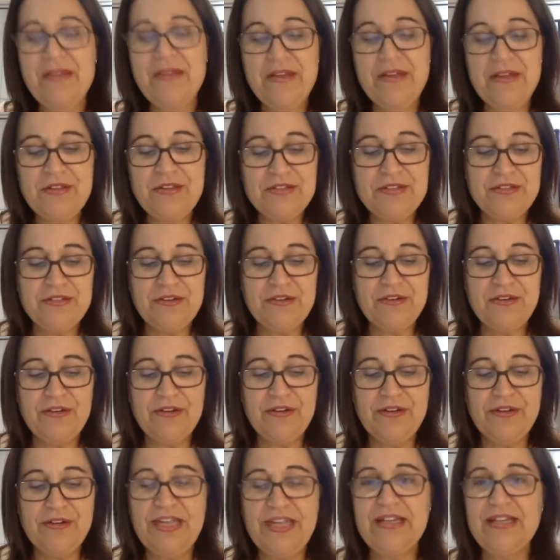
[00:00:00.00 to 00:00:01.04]
So
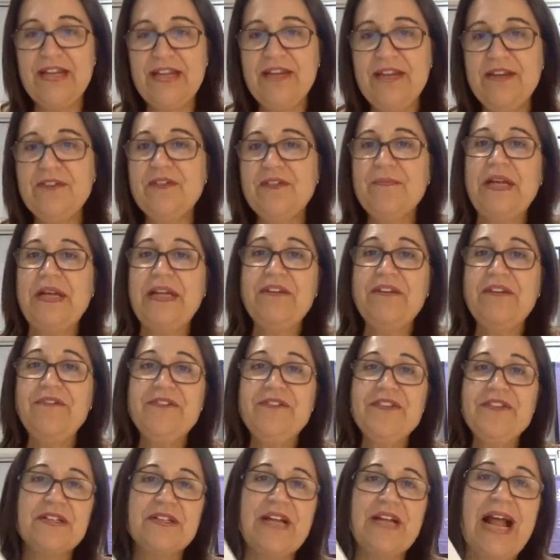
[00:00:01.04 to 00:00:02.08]
it benefits
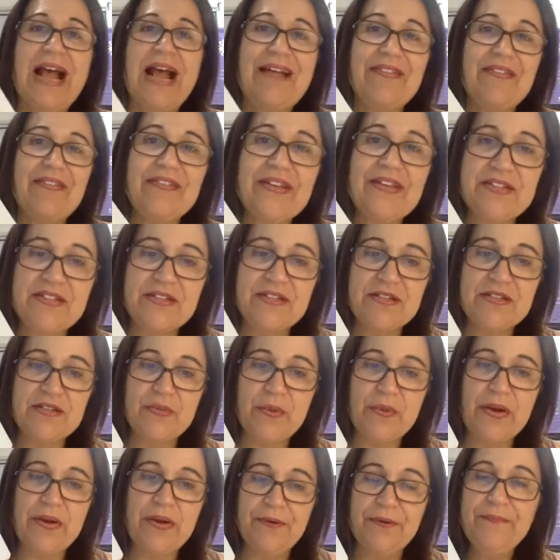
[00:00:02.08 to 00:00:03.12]
a lot of other things as
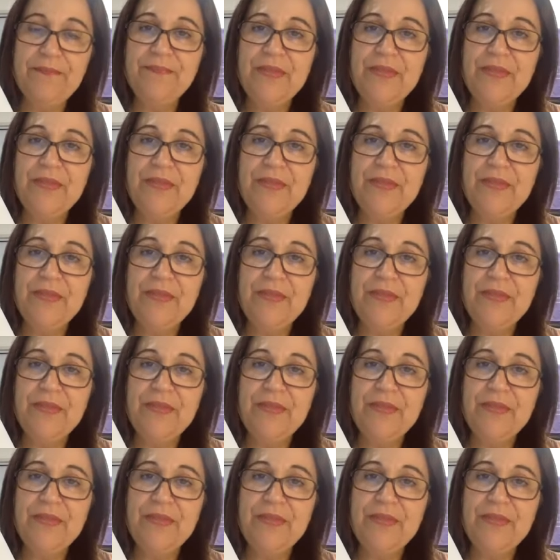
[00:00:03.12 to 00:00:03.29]
well,